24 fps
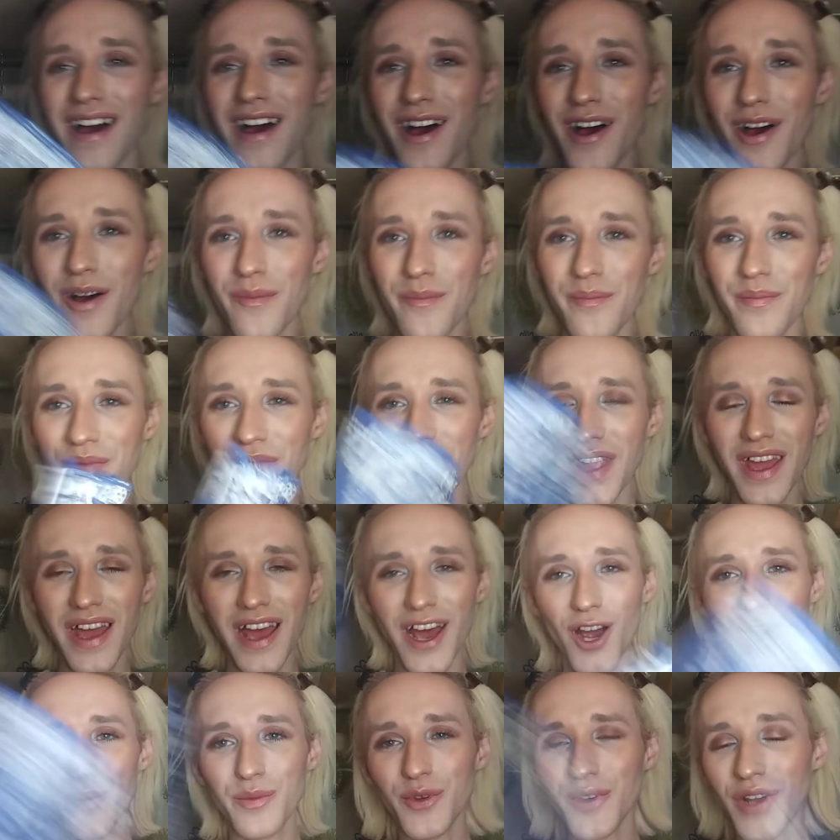I
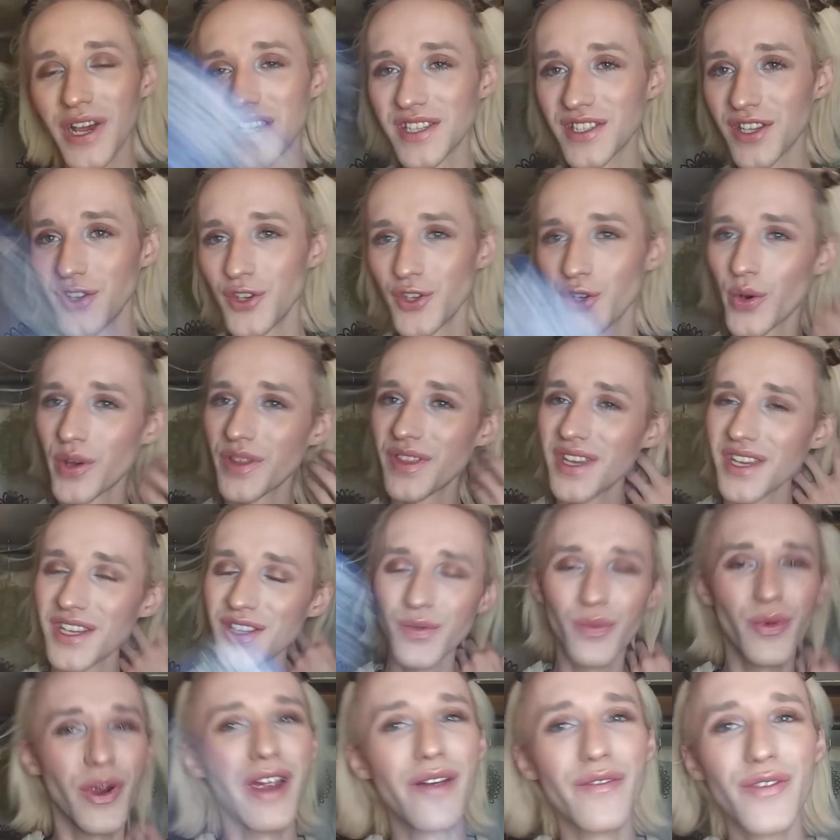hope you guys enjoyed
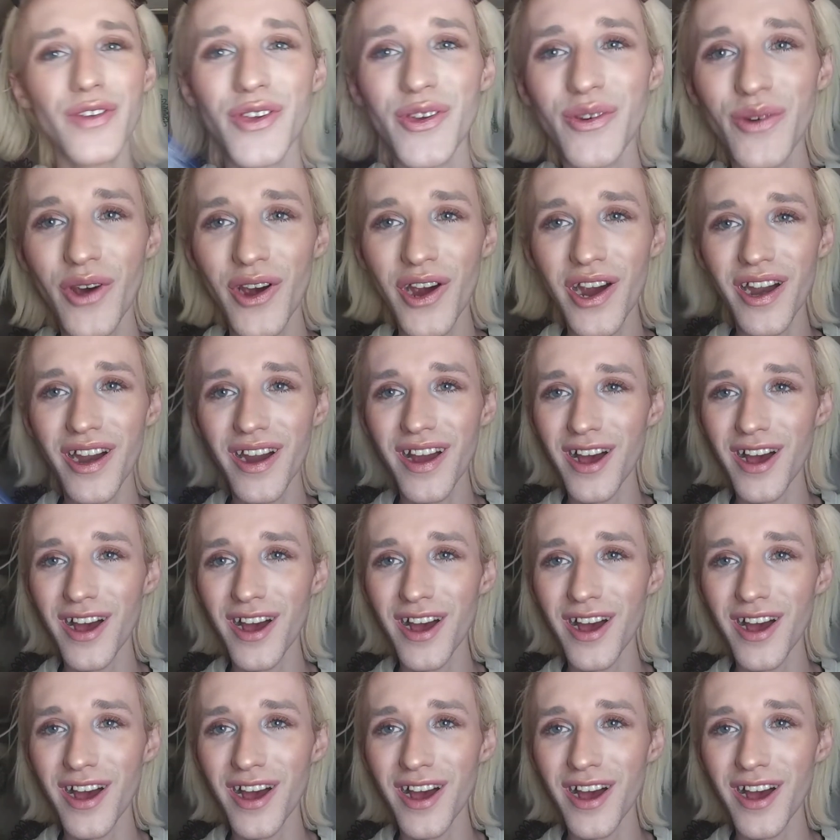this, wherever you are.